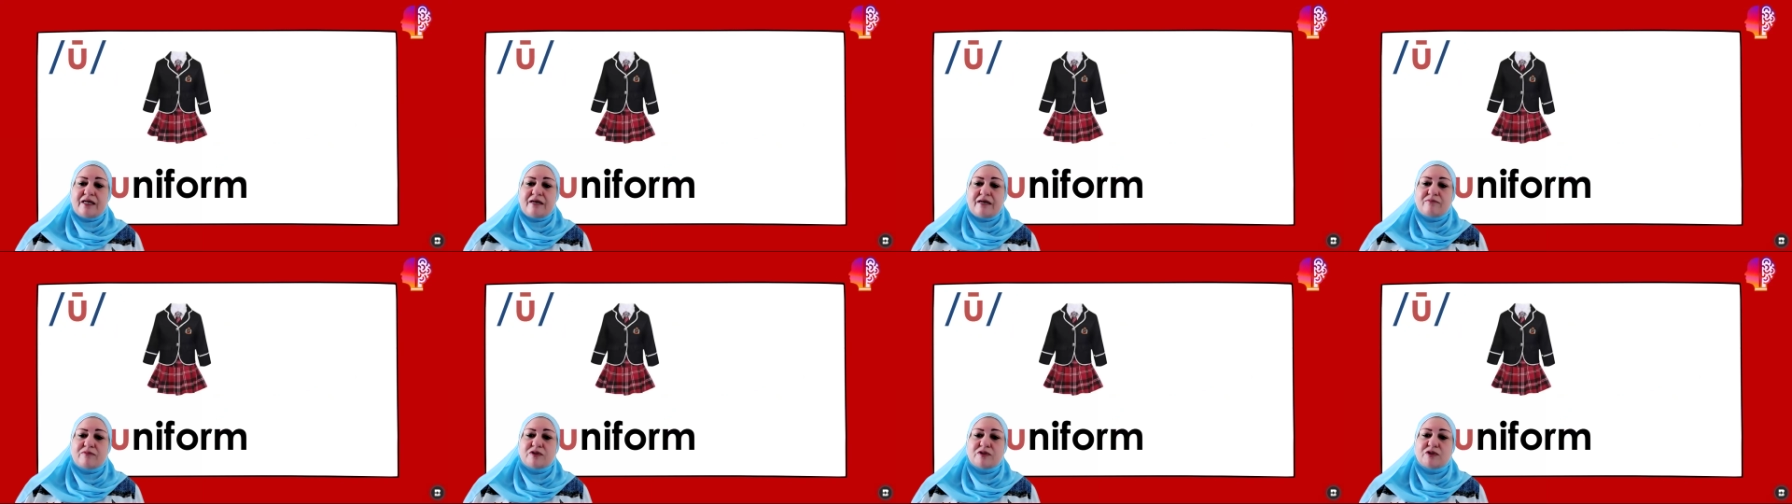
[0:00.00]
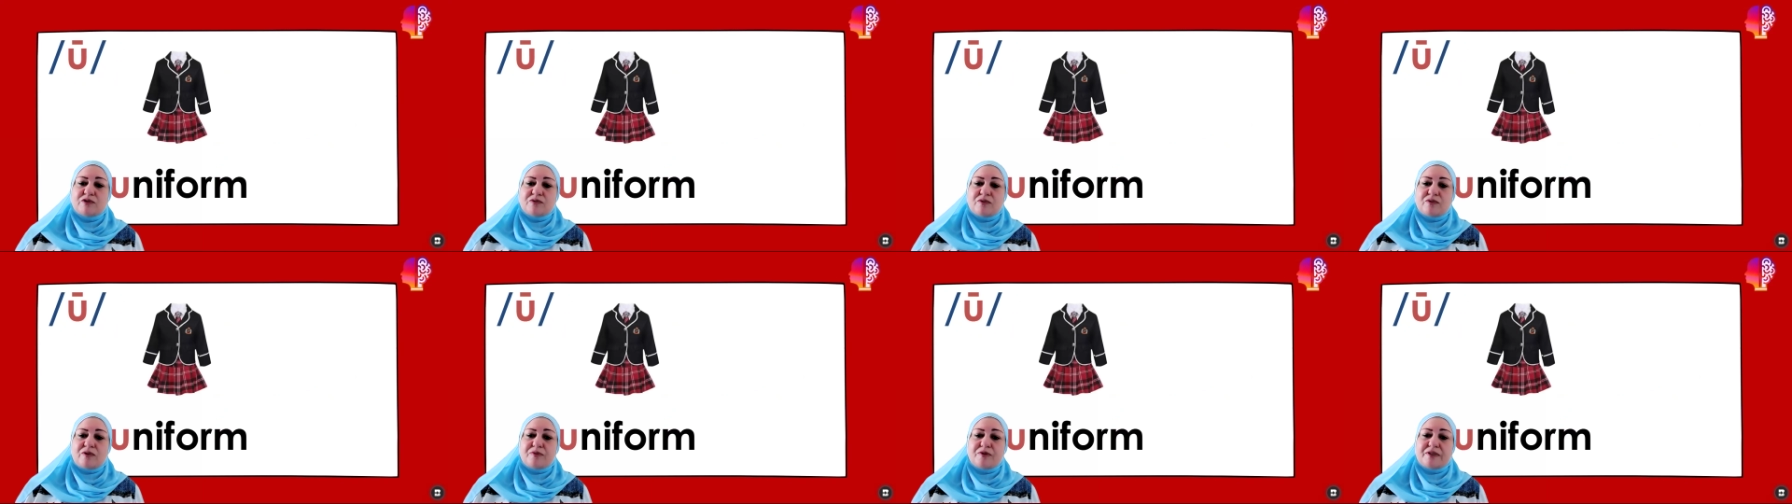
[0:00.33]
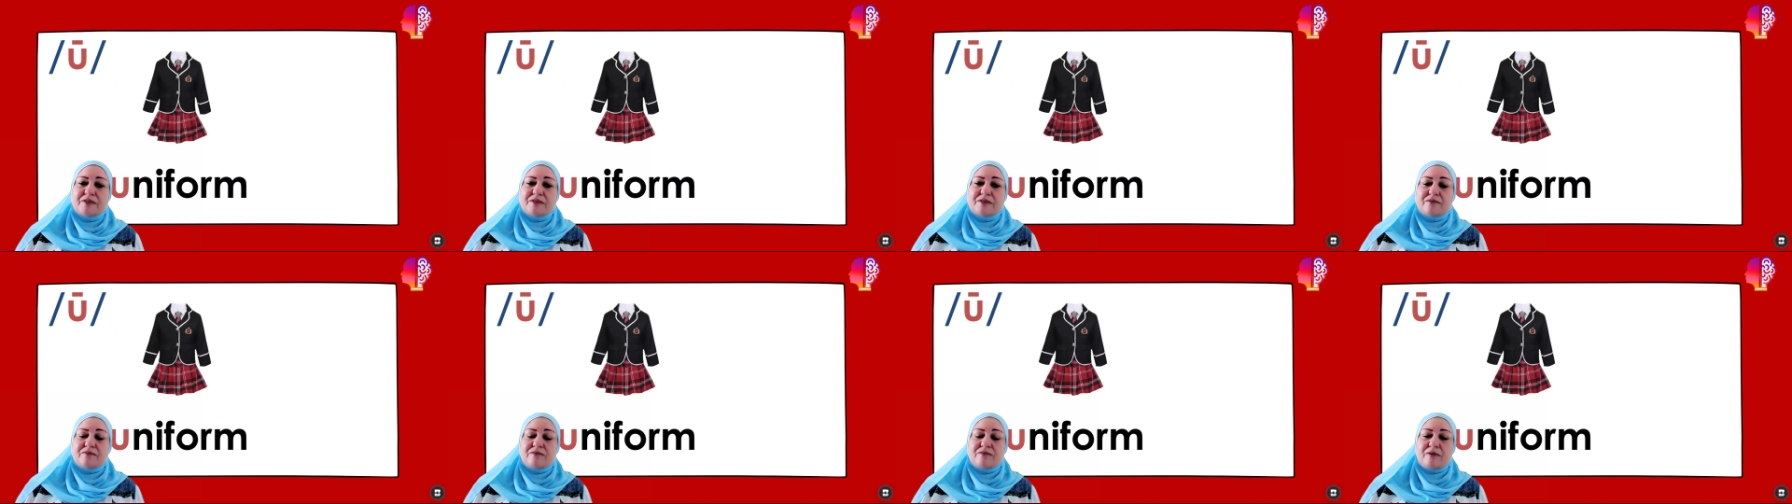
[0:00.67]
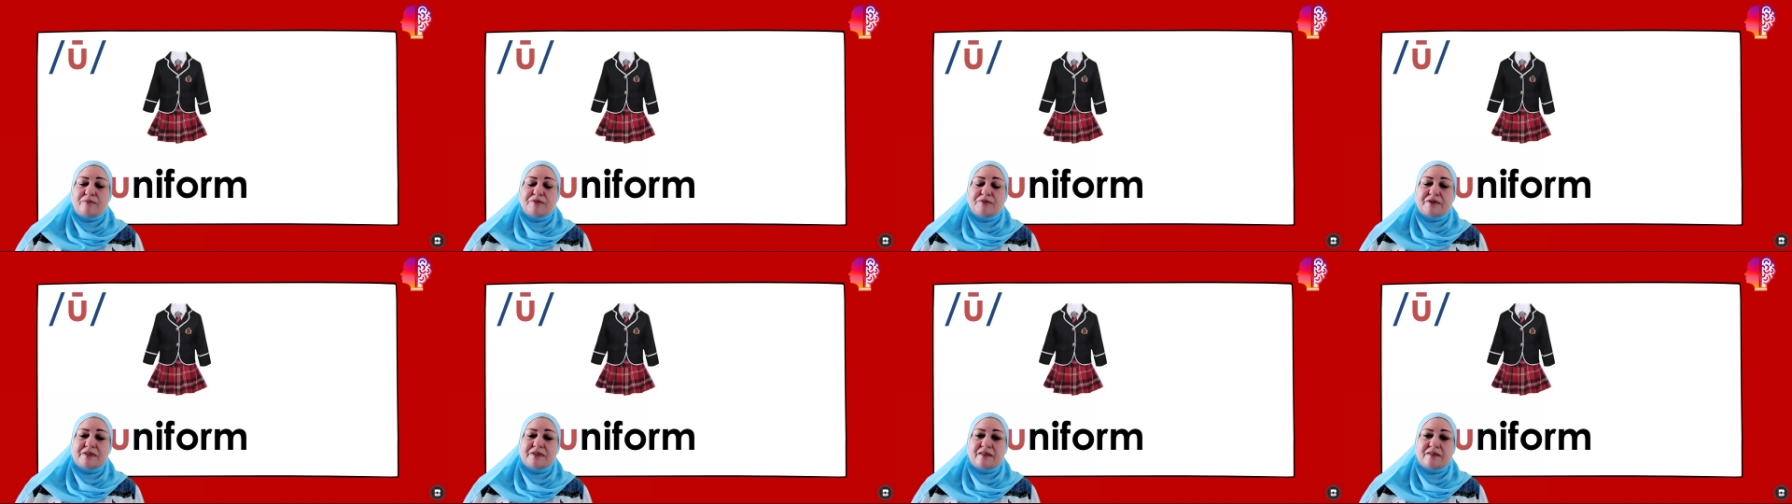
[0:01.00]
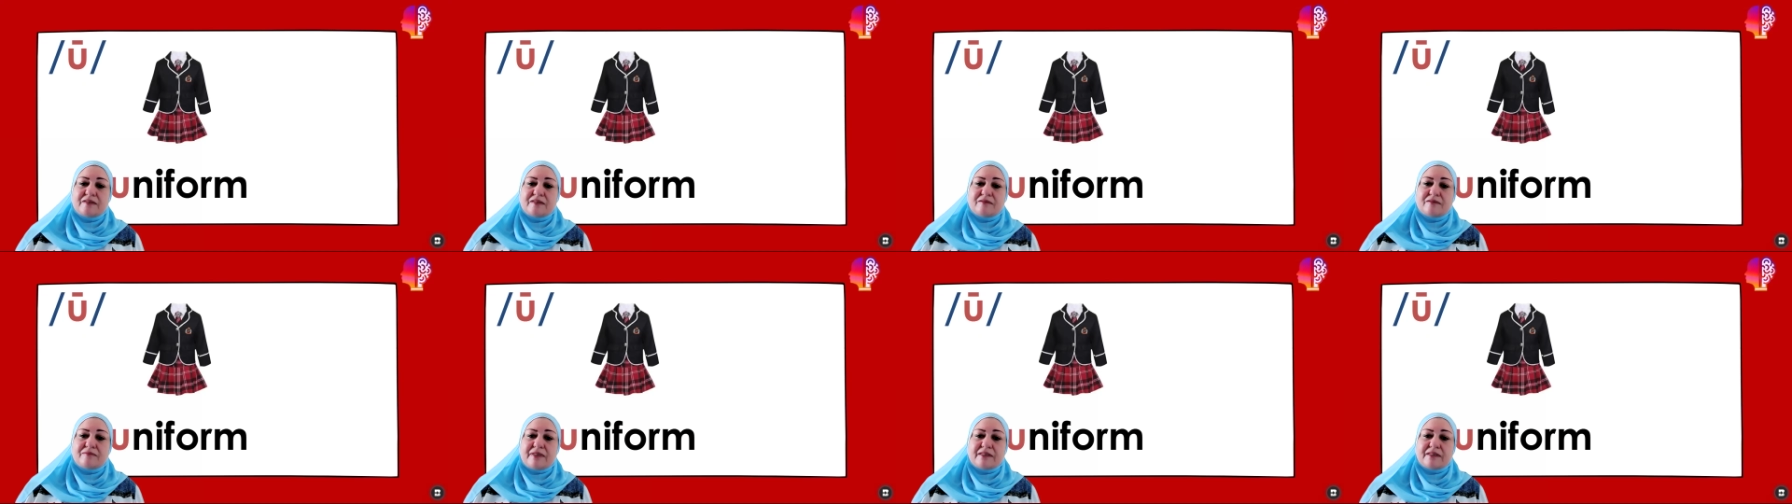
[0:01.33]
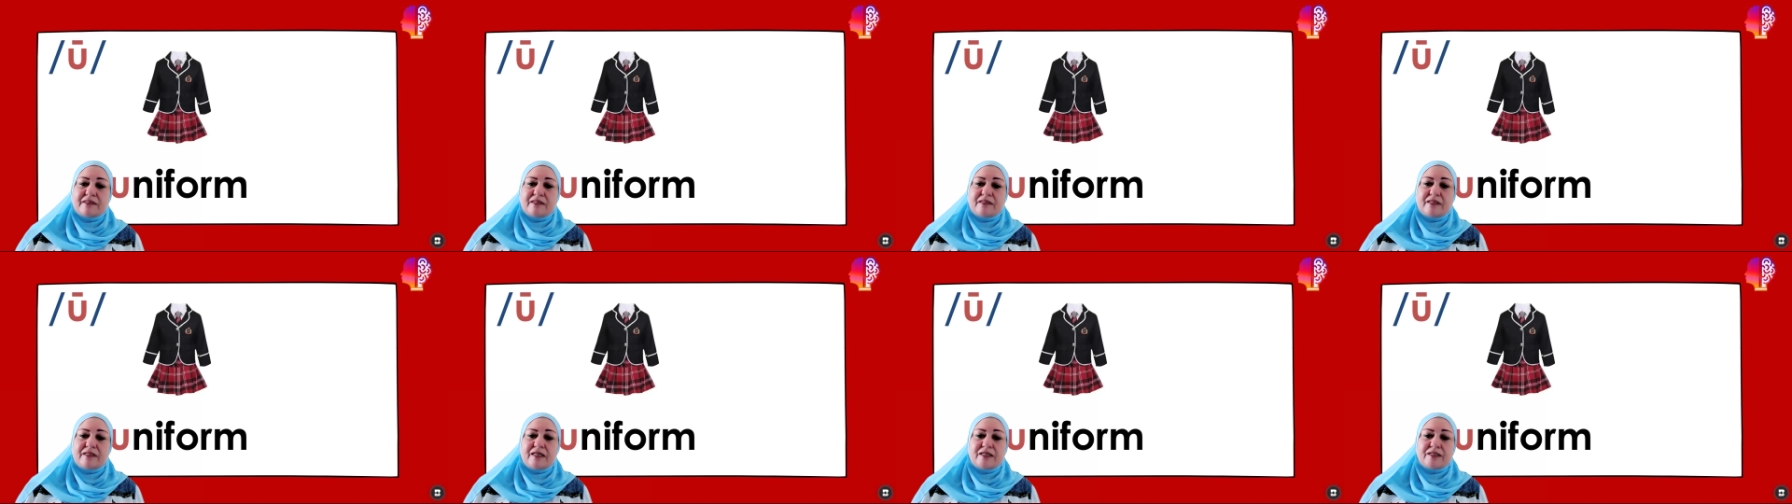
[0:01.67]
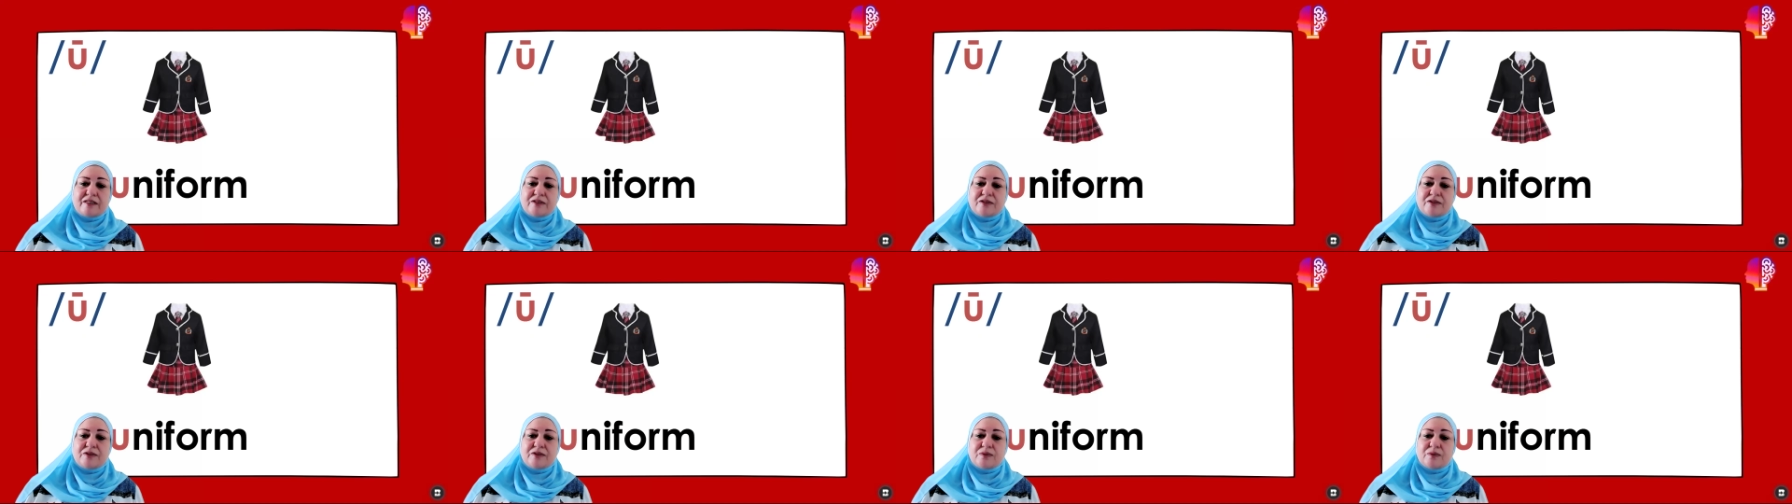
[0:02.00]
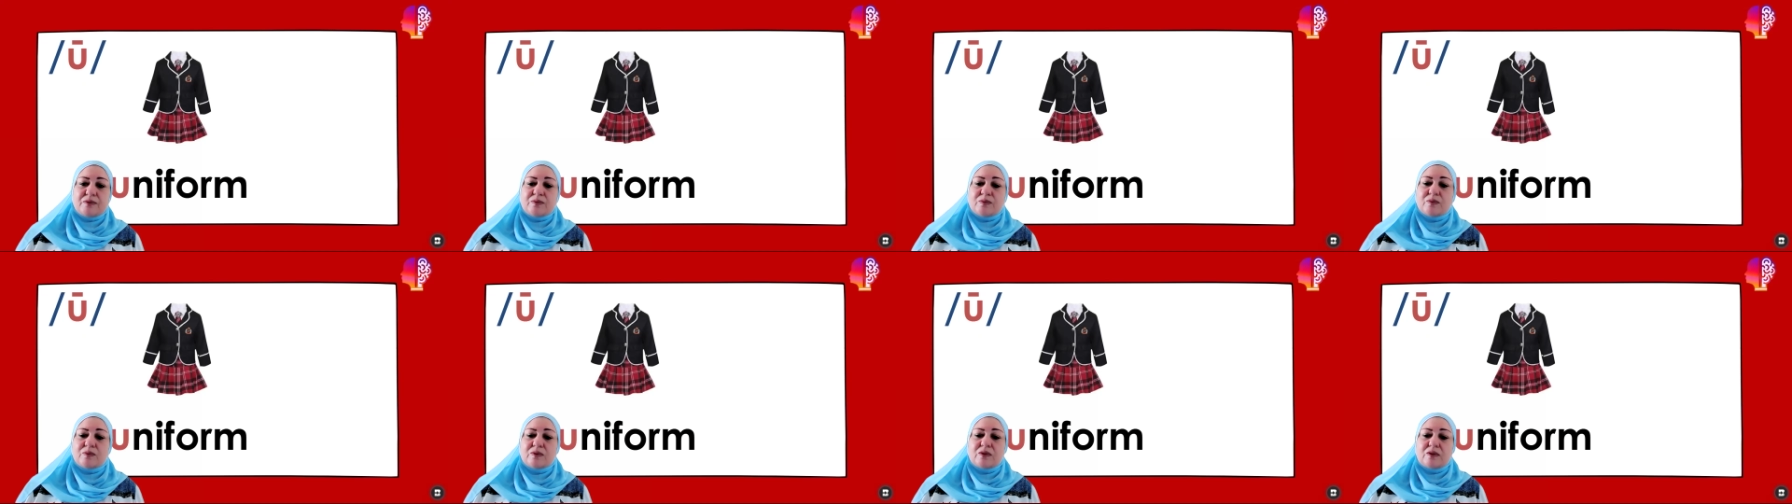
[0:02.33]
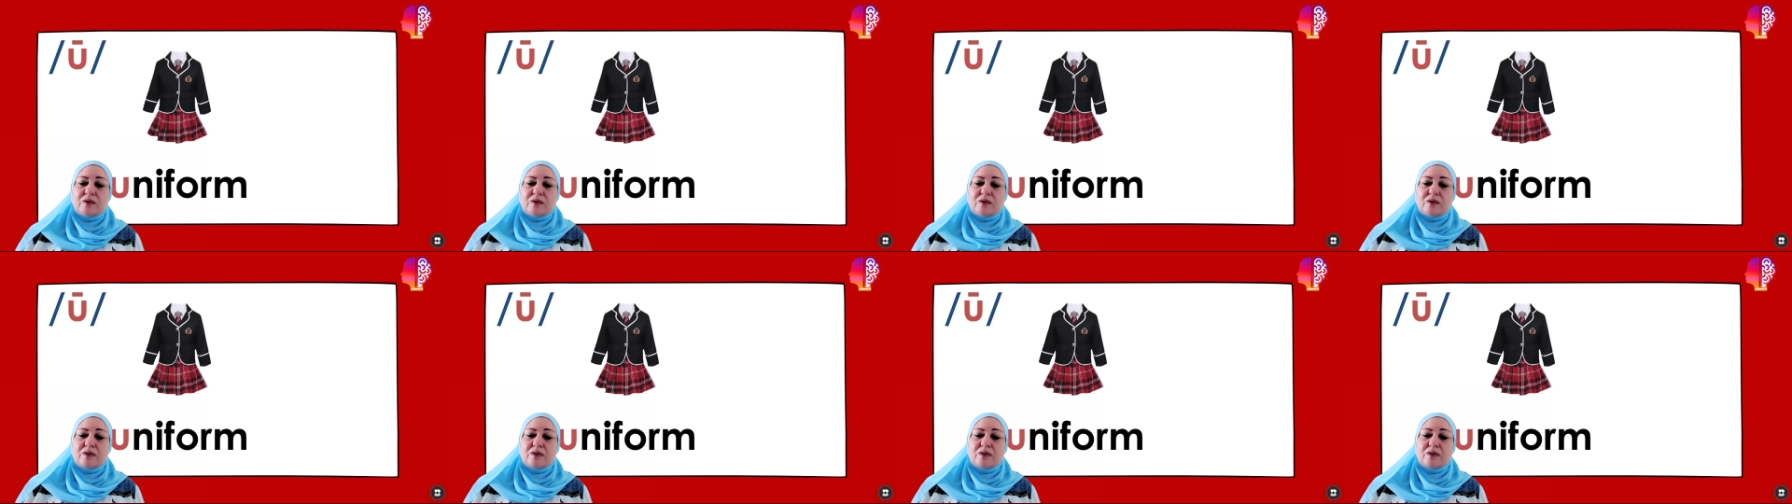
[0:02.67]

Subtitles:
And which represented by the letter U.